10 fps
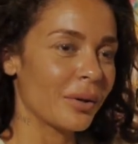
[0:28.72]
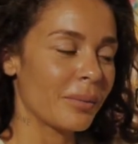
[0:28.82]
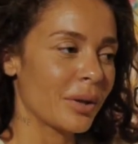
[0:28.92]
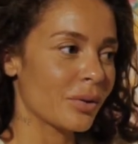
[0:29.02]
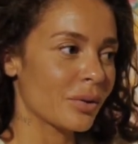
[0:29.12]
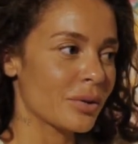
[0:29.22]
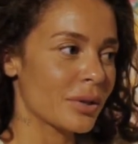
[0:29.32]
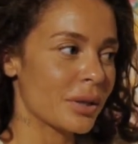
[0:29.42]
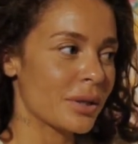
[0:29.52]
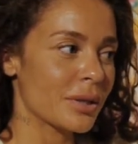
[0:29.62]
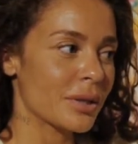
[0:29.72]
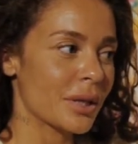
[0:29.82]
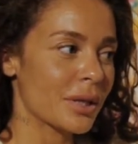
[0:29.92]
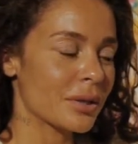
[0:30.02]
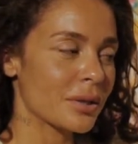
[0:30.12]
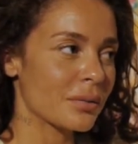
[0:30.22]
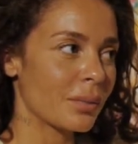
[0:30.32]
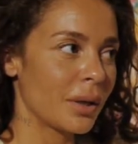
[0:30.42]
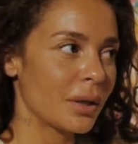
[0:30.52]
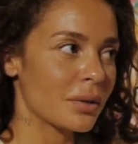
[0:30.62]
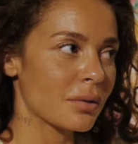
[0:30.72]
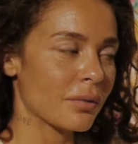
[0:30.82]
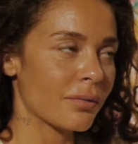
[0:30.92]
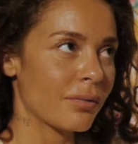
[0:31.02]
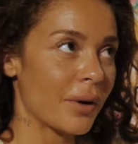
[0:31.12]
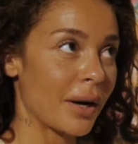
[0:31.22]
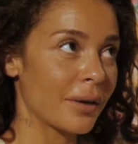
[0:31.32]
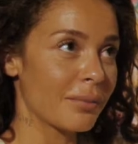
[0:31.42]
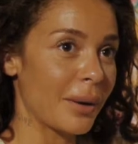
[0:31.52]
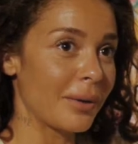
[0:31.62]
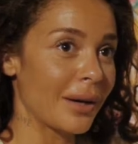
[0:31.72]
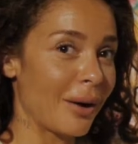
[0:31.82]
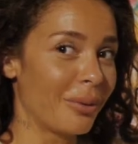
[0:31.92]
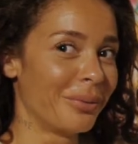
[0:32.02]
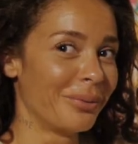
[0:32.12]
Because in 6 weeks or 5, maybe now,